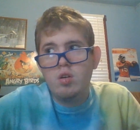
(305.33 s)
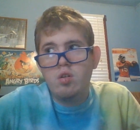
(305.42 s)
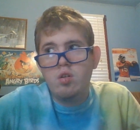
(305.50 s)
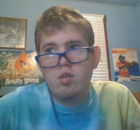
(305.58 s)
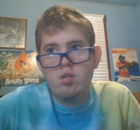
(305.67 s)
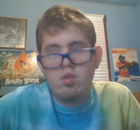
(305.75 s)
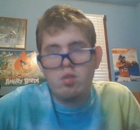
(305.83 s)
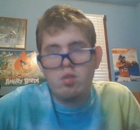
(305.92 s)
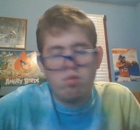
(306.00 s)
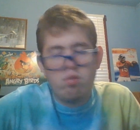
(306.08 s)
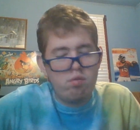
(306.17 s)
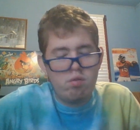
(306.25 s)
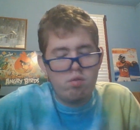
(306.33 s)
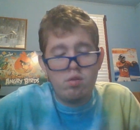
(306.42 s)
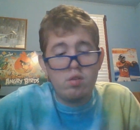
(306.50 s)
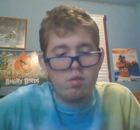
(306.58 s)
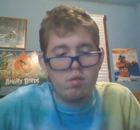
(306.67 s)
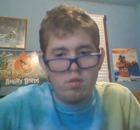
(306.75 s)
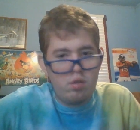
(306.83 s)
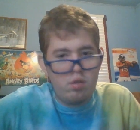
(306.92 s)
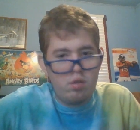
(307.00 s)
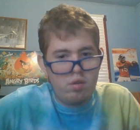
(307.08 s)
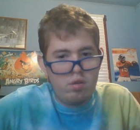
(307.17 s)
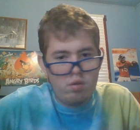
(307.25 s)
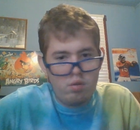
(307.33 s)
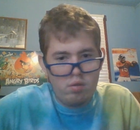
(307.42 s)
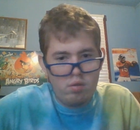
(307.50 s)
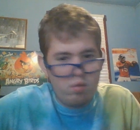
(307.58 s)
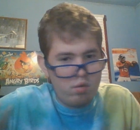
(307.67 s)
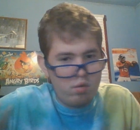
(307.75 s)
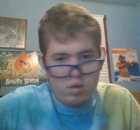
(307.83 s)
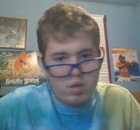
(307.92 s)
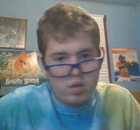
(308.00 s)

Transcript: (silence)